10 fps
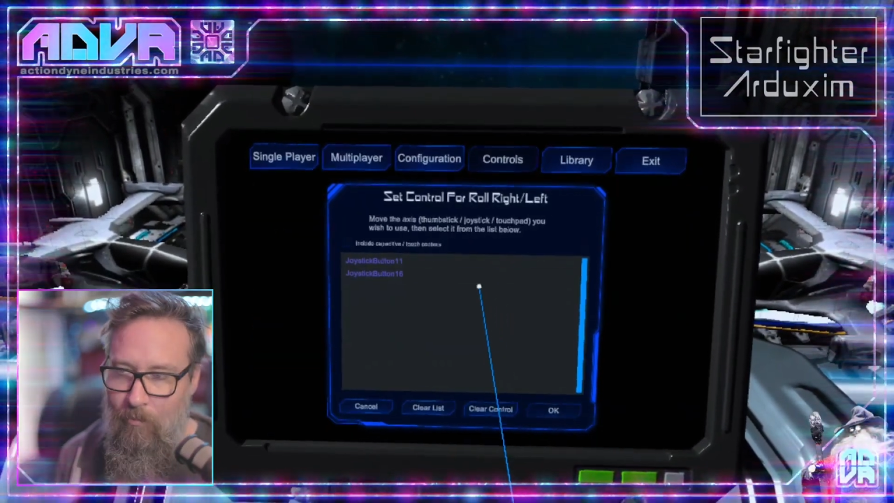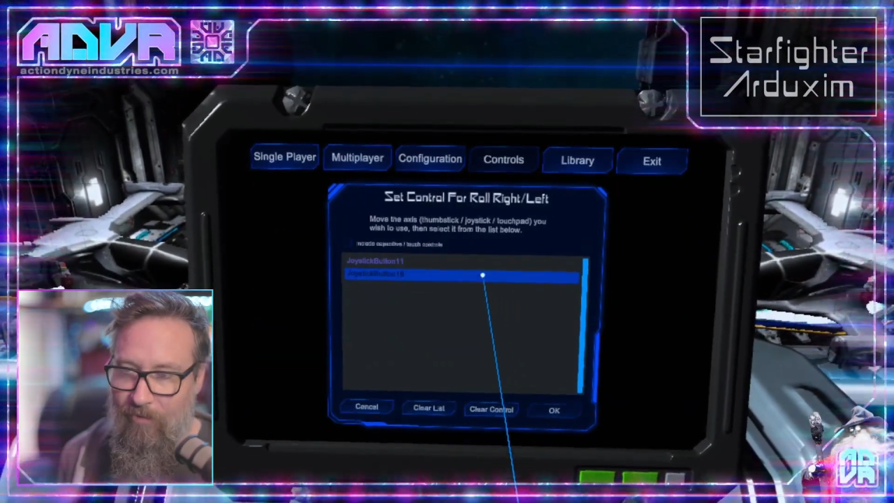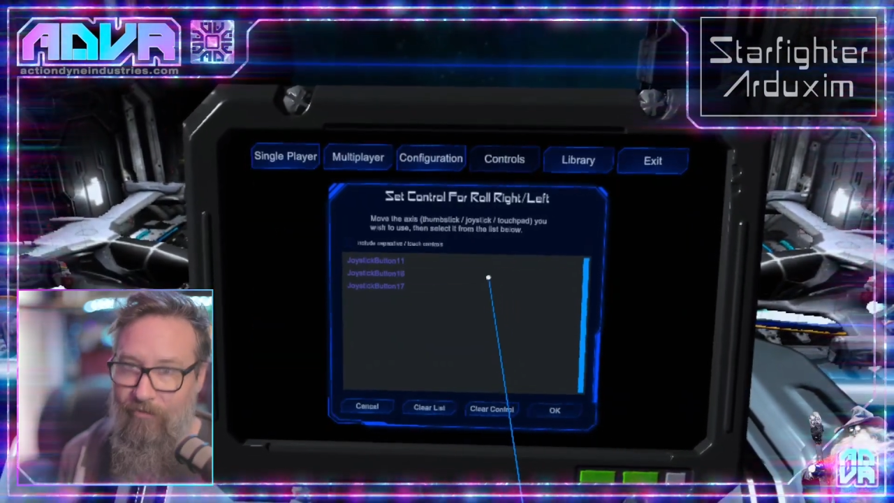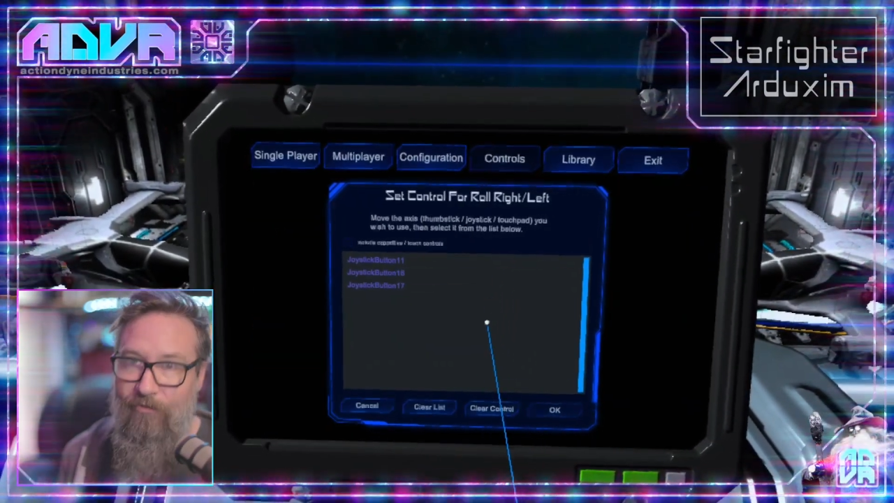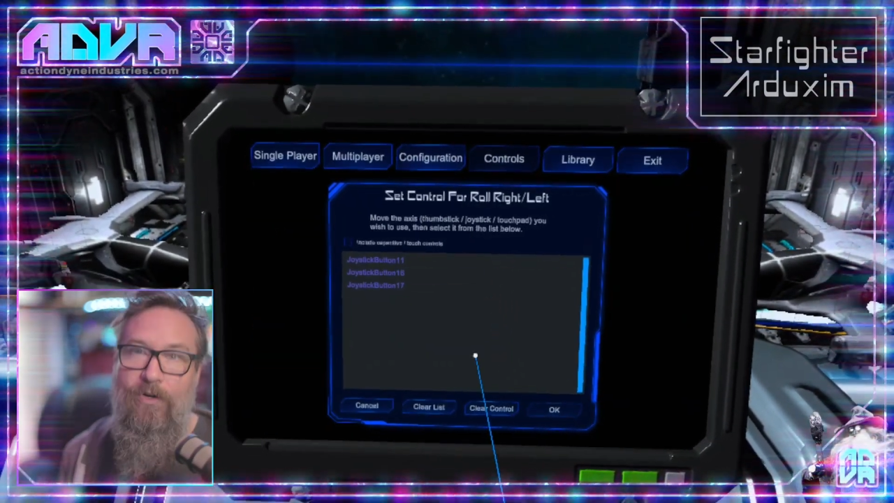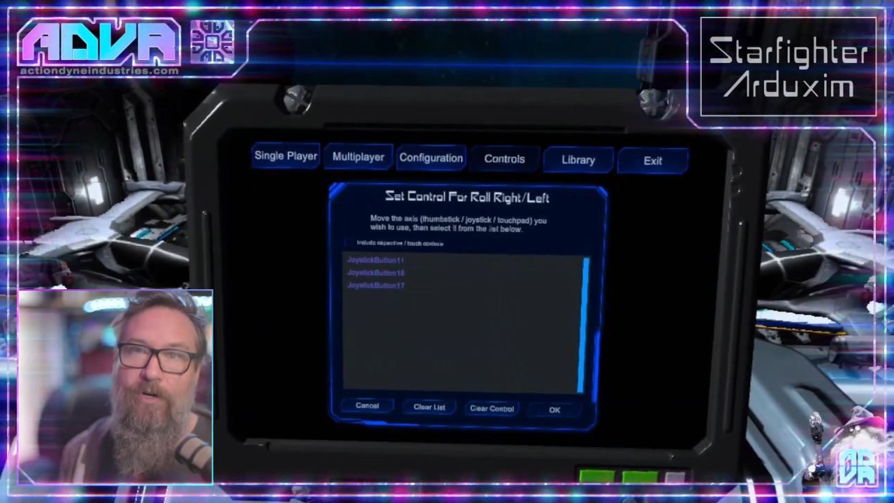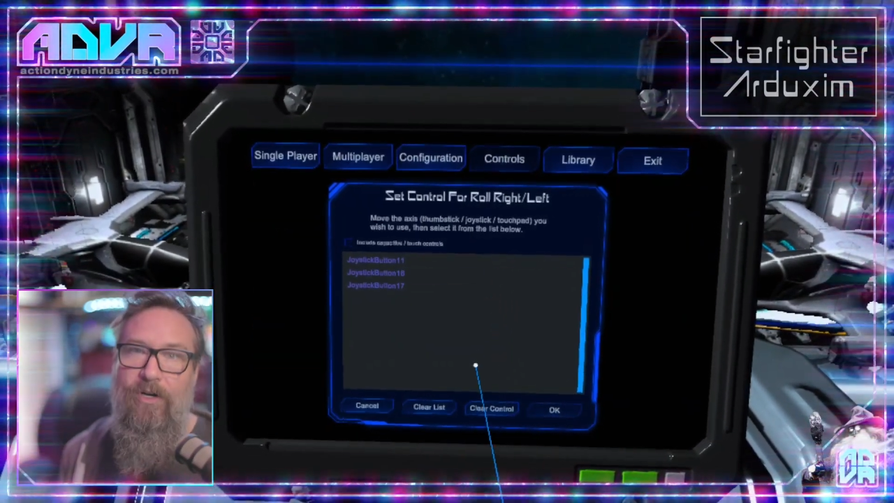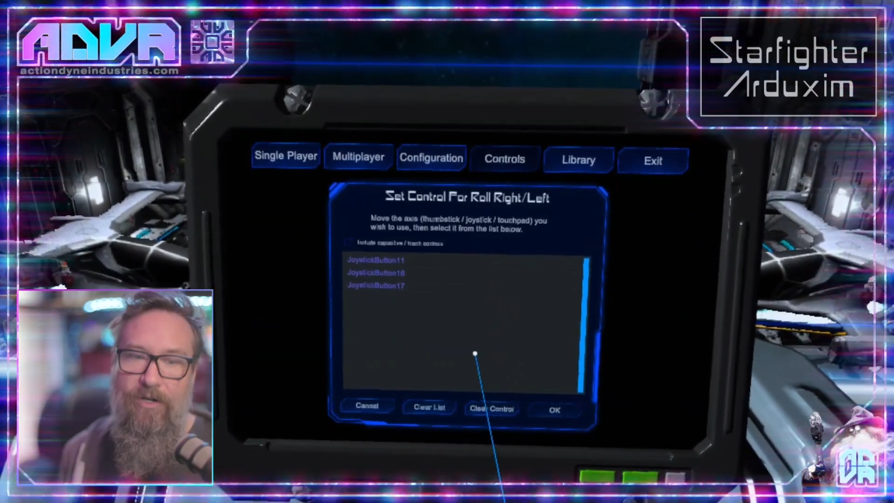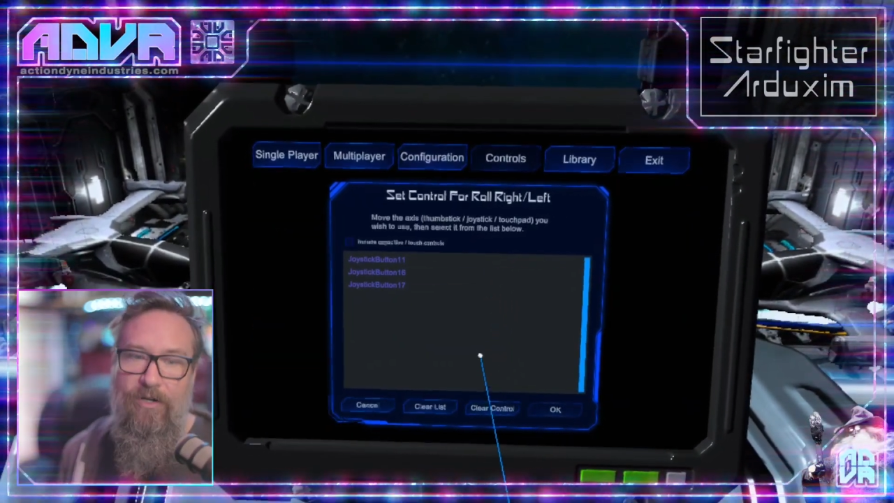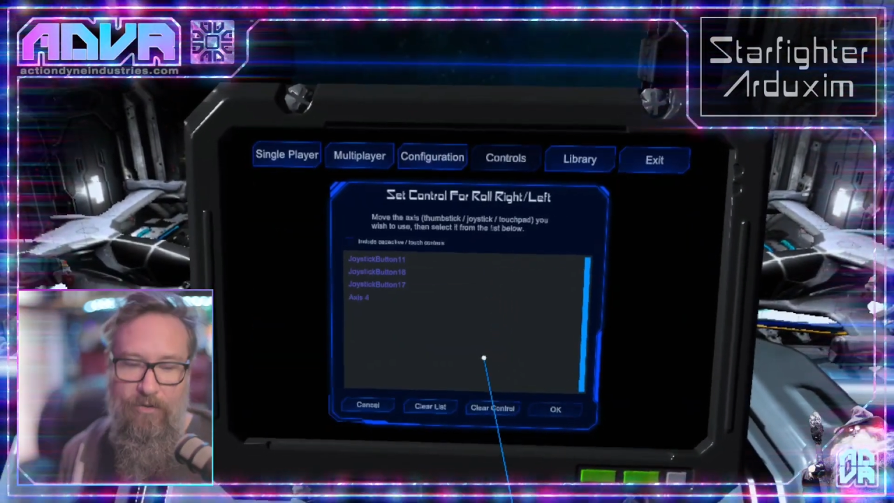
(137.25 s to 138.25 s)

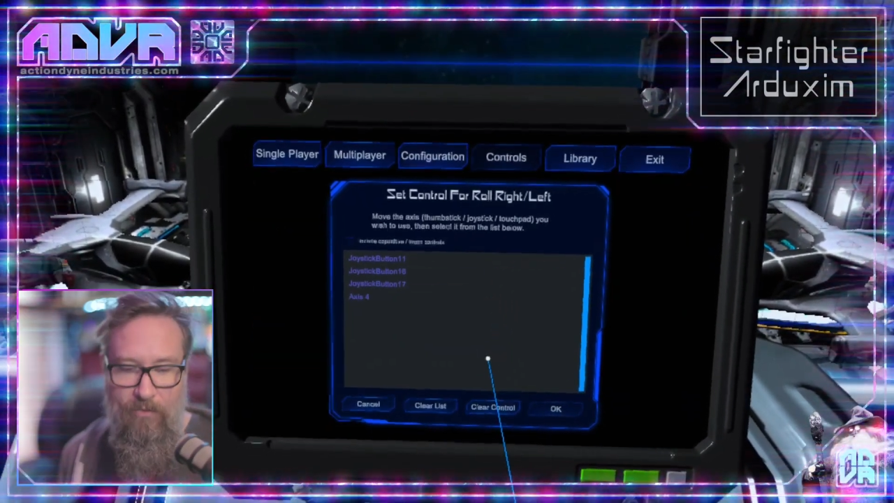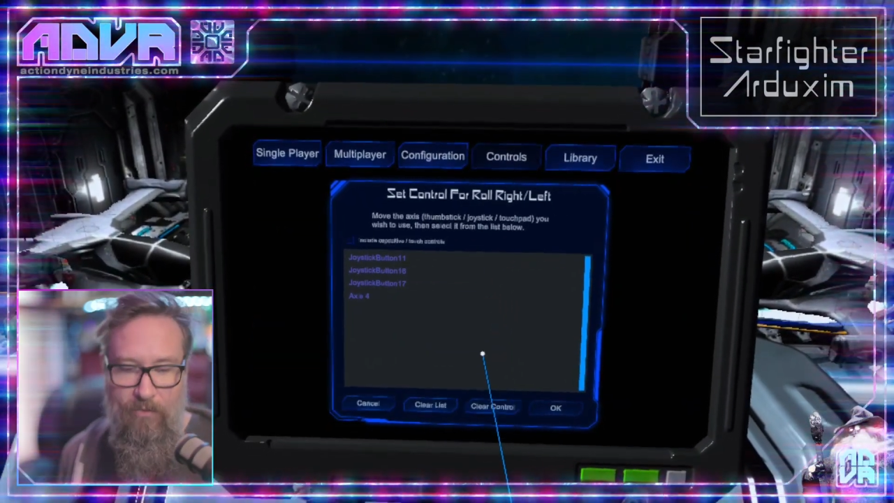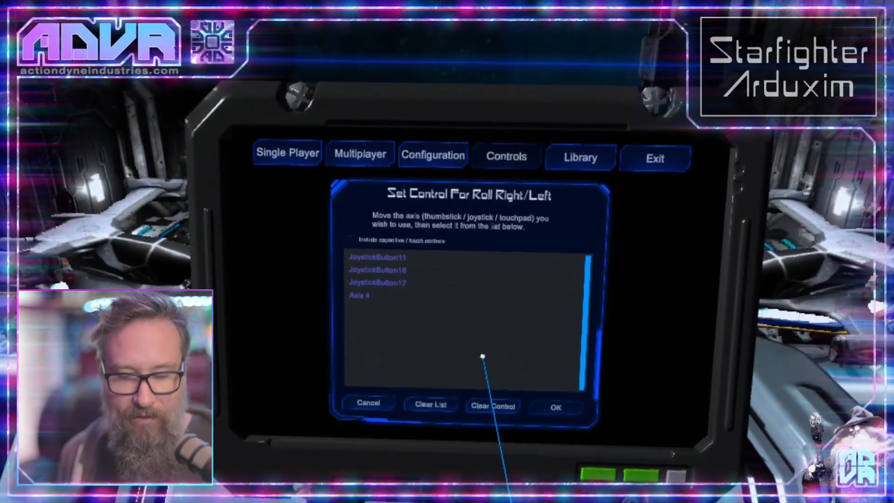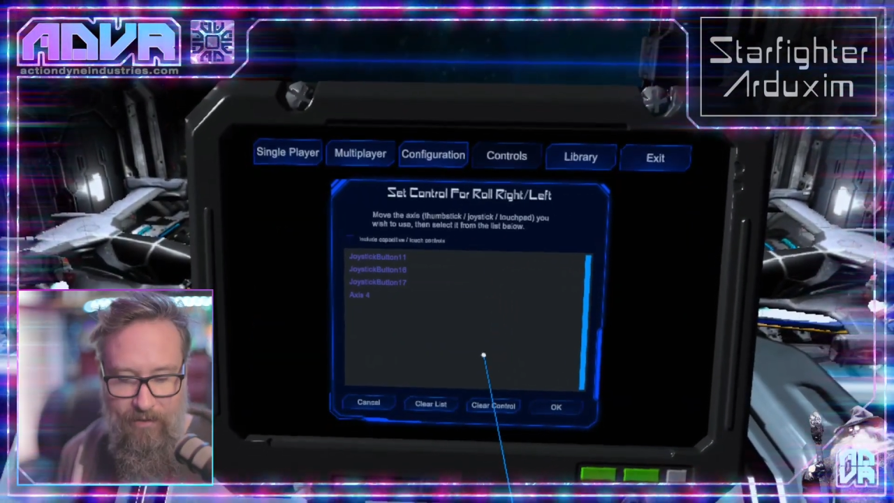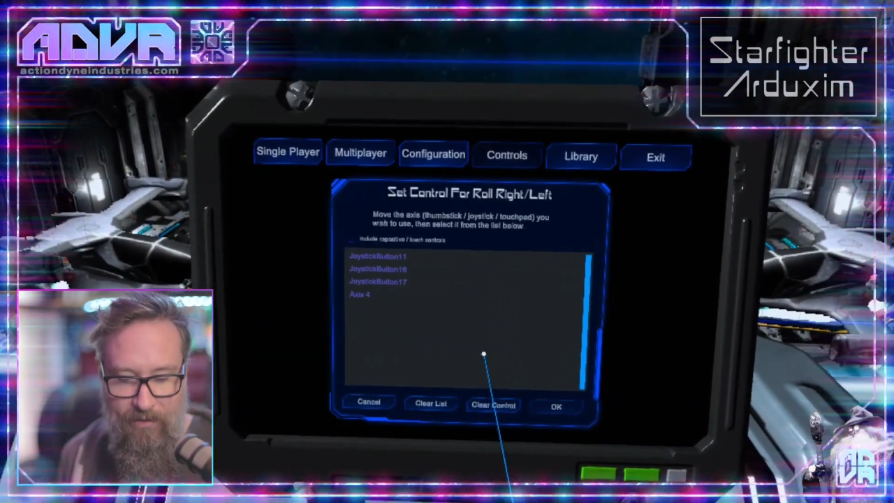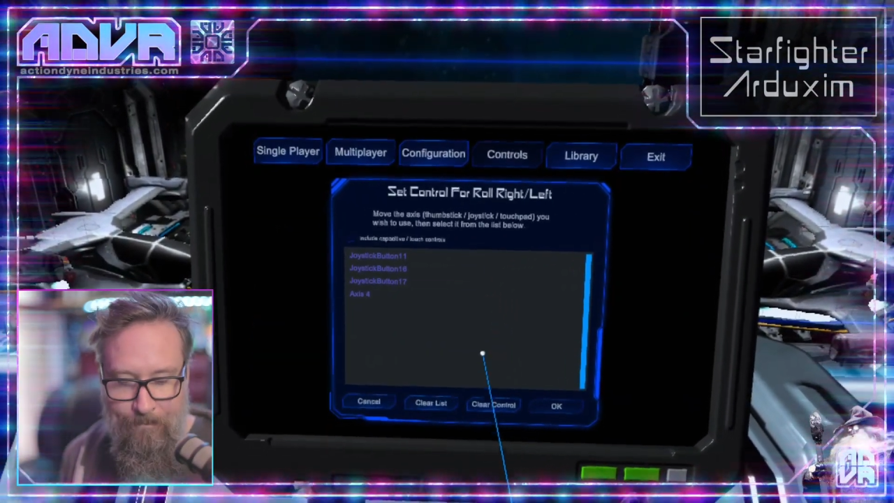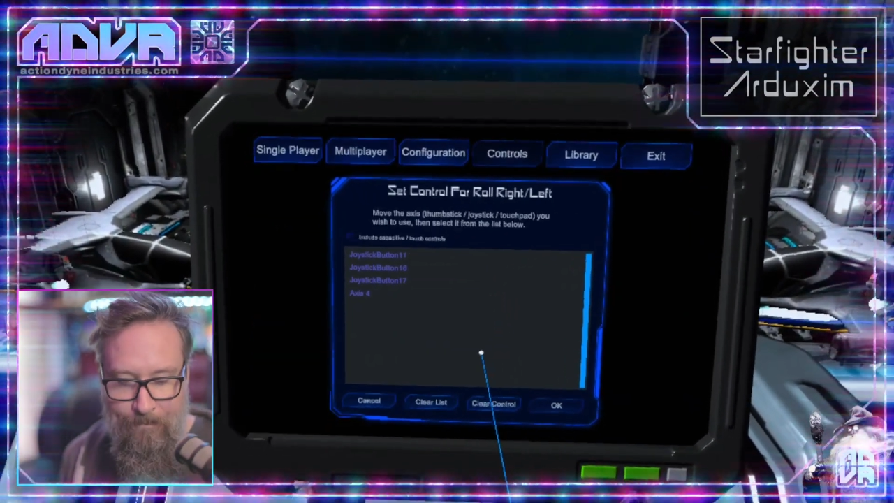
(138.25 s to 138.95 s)
prefer or